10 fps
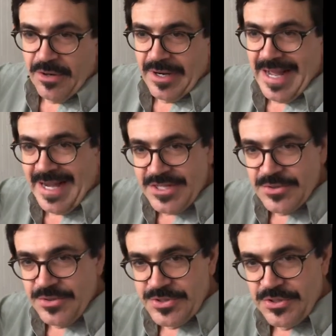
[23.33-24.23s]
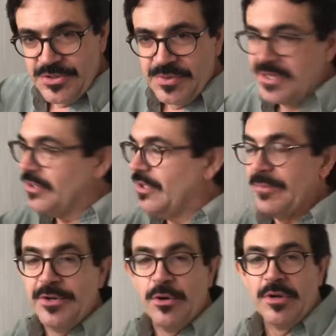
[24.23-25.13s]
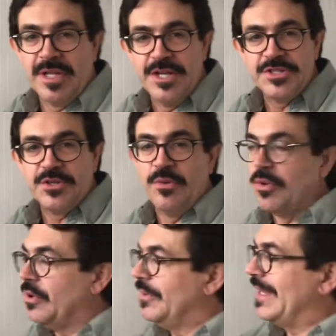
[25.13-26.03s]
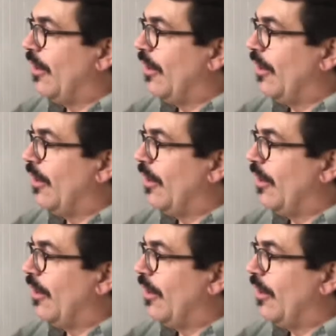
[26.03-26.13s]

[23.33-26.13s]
are axles, or as we call them in the horological world,